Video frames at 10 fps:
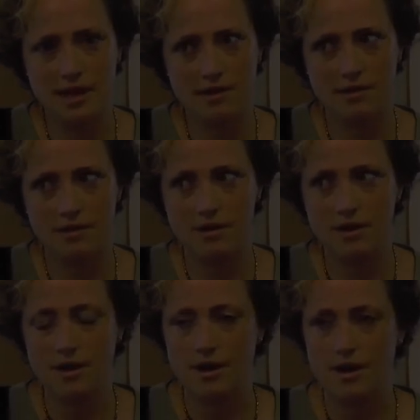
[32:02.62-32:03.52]
later
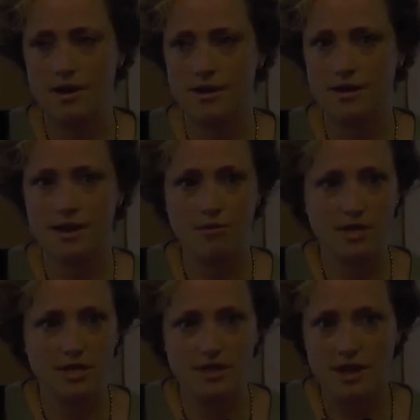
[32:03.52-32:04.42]
that I
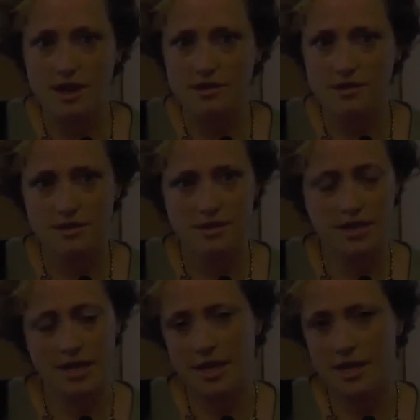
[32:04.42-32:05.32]
went to the doctor,
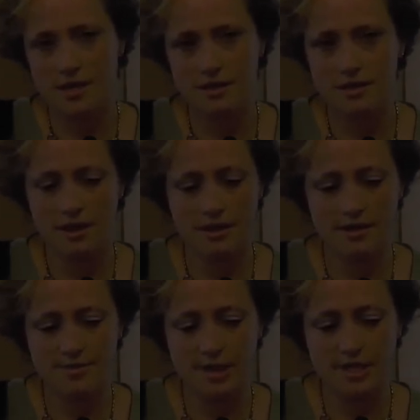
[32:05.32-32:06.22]
and I got an
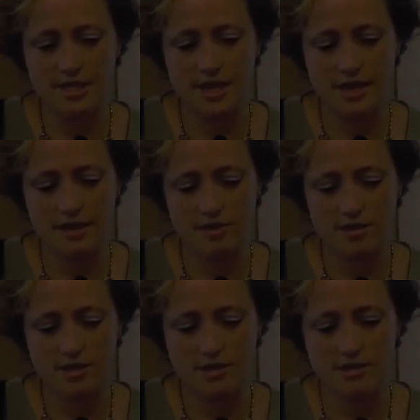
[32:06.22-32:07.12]
unexpected
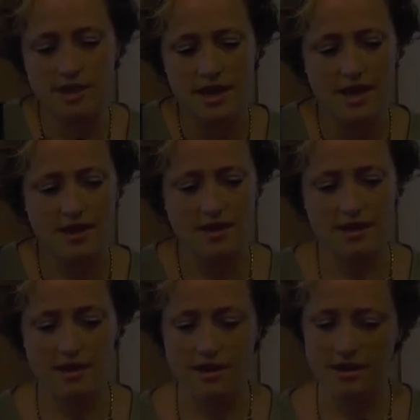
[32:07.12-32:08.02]
diagnosis, and I
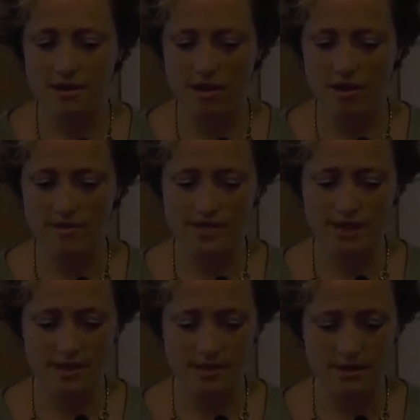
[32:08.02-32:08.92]
thought, all of a
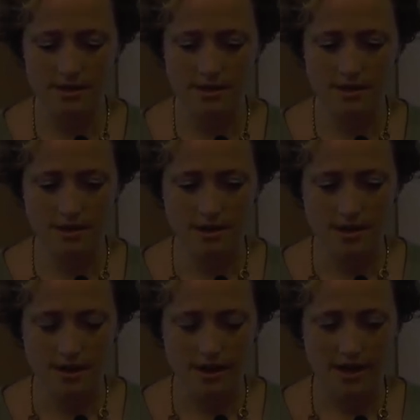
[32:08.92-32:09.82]
sudden,
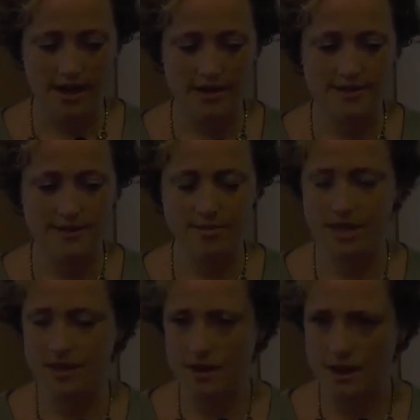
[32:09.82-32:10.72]
I had
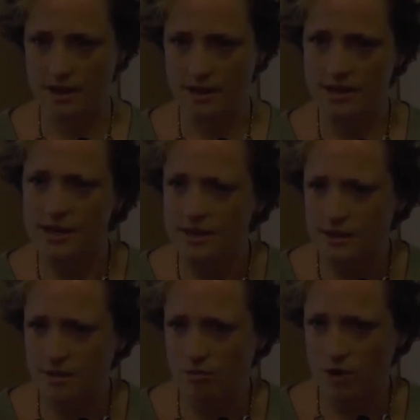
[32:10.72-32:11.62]
something that I
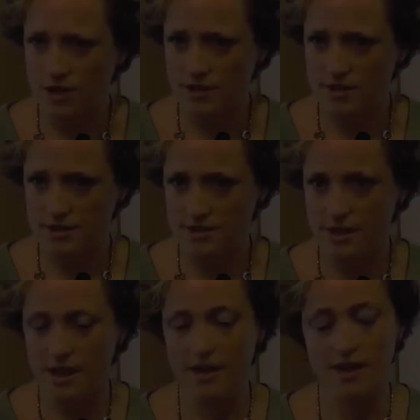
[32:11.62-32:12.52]
needed and wanted to
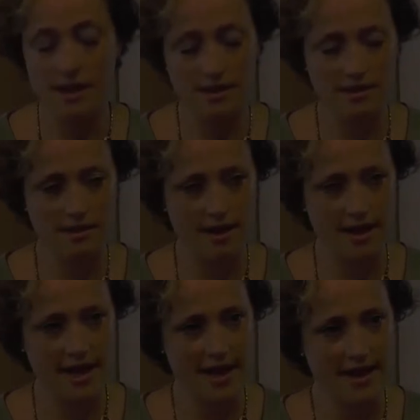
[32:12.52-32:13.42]
say, and
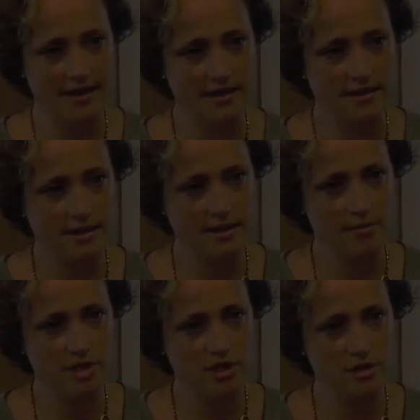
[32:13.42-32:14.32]
I had the
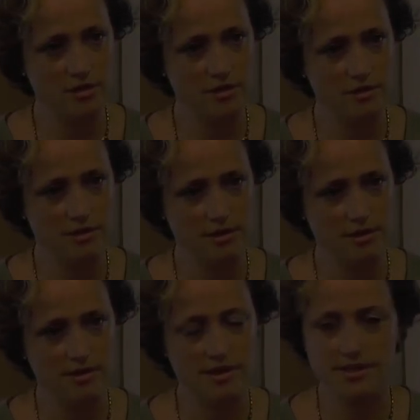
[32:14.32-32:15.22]
images
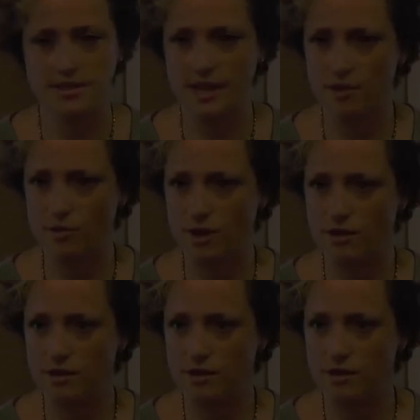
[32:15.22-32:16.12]
to say it
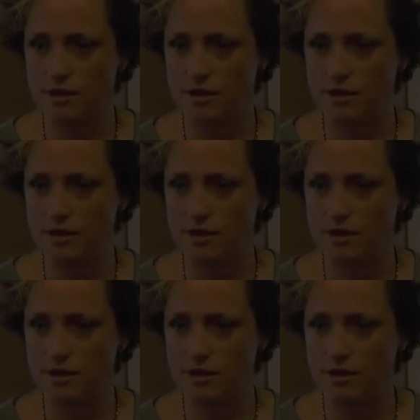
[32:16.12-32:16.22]
with.